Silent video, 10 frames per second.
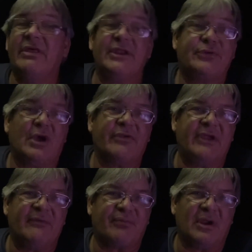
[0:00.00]
of the trucks
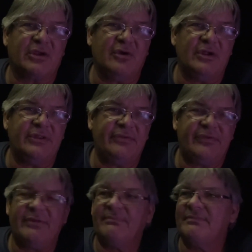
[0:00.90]
have front
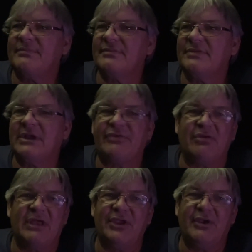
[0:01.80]
curtains. That's to
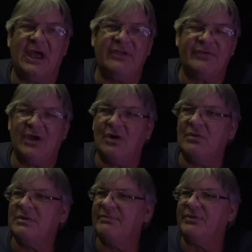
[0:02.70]
let you guys
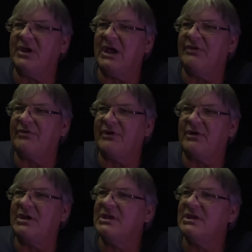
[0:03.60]
know. If you guys are